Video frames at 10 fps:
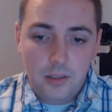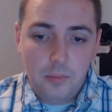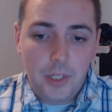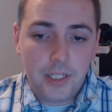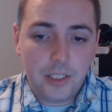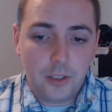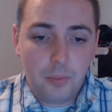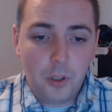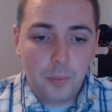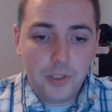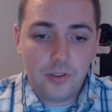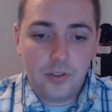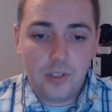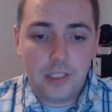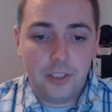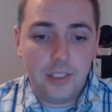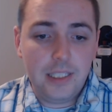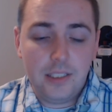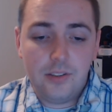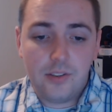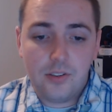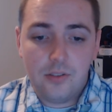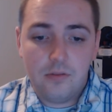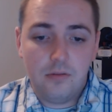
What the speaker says: Pending your purpose and your needs,